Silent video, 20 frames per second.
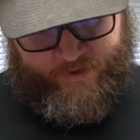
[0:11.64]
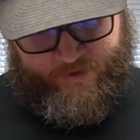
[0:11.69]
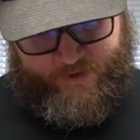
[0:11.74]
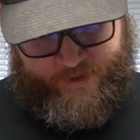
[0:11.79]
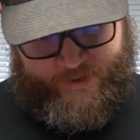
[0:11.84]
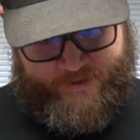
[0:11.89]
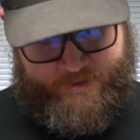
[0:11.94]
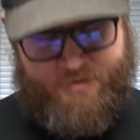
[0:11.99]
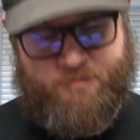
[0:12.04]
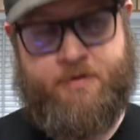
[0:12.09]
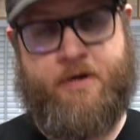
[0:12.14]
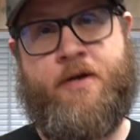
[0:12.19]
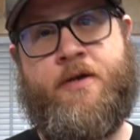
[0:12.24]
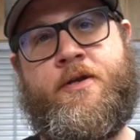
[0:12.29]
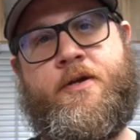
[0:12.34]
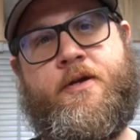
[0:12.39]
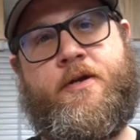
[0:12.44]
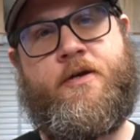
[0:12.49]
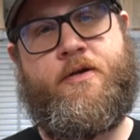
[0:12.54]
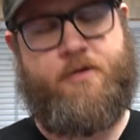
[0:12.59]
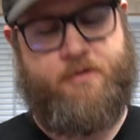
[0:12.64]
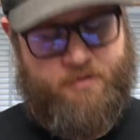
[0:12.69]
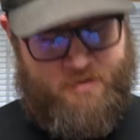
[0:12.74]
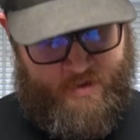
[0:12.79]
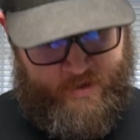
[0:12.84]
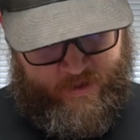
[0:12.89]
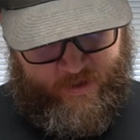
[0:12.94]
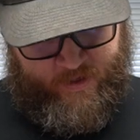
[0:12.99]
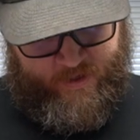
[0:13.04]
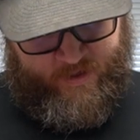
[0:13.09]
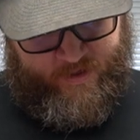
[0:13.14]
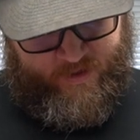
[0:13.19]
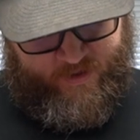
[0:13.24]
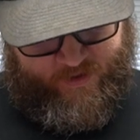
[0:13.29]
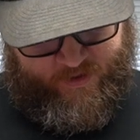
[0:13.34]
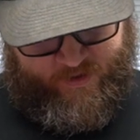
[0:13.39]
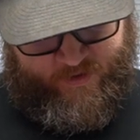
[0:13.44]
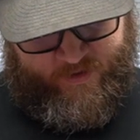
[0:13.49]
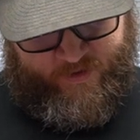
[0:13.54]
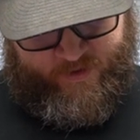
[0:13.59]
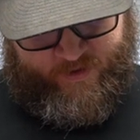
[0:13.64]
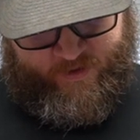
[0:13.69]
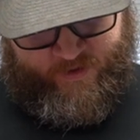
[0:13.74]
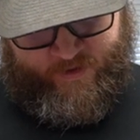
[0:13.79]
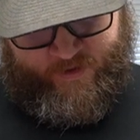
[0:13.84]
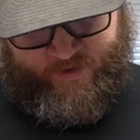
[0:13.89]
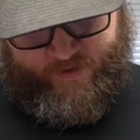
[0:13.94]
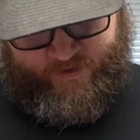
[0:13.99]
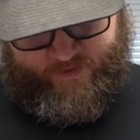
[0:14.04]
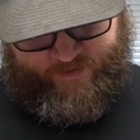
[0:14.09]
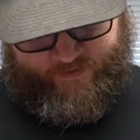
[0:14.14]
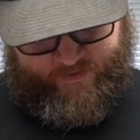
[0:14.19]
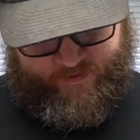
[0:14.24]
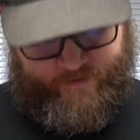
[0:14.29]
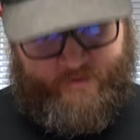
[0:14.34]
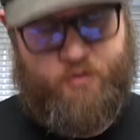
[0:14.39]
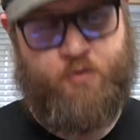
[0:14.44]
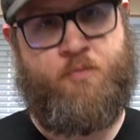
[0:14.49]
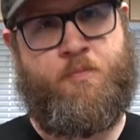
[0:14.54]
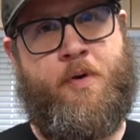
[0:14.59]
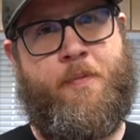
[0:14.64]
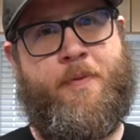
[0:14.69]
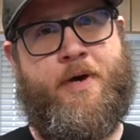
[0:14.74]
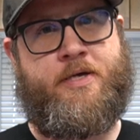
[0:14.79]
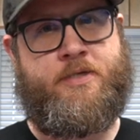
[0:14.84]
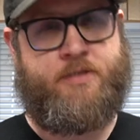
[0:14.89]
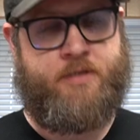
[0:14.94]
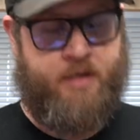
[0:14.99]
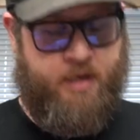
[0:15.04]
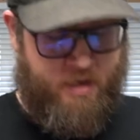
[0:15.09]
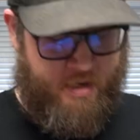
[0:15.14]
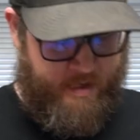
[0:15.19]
of crazy around here and uh, doing my best.